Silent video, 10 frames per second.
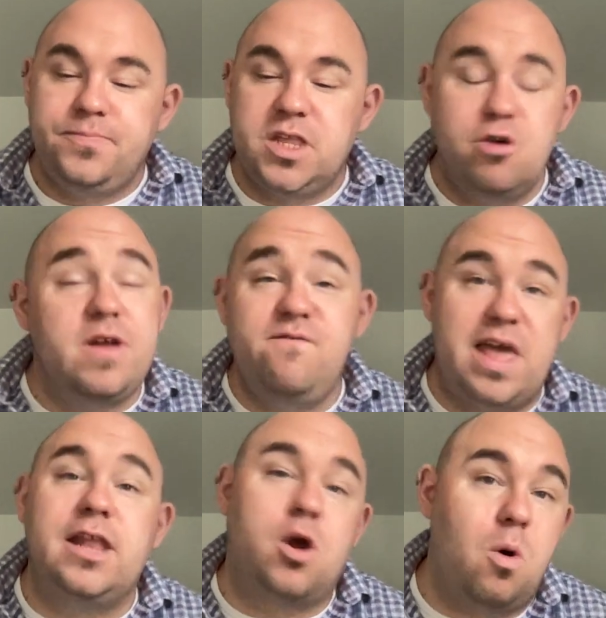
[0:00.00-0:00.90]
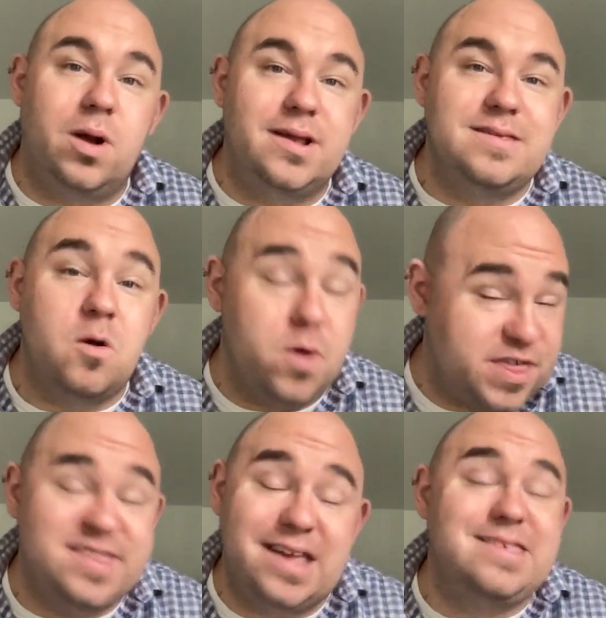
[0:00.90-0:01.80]
you can fail a course with a
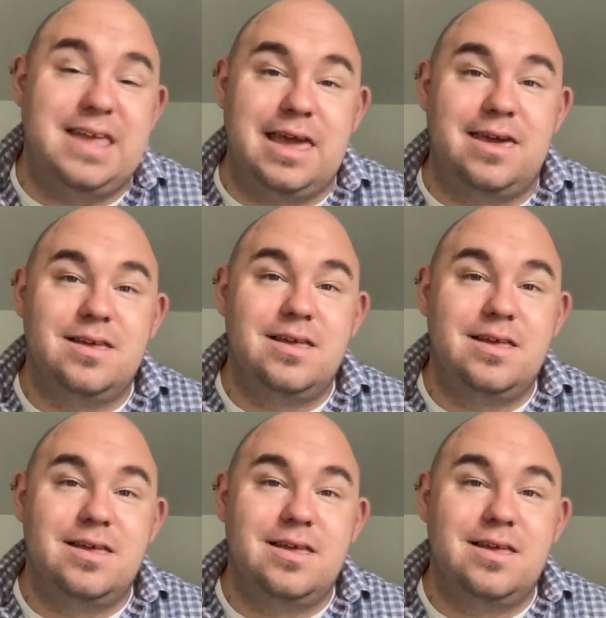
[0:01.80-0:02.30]
60.